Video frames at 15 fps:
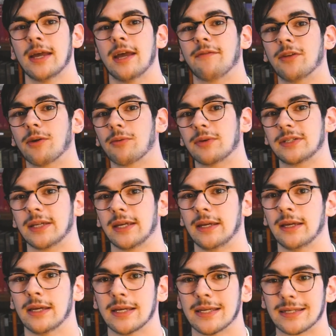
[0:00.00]
If there was
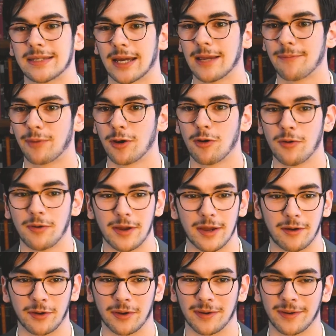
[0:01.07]
a typo,
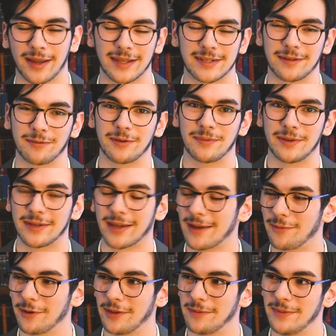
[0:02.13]
or I guess they wouldn't be
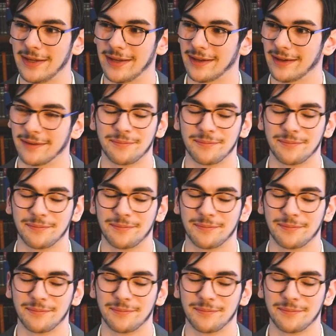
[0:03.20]
typo, they'd be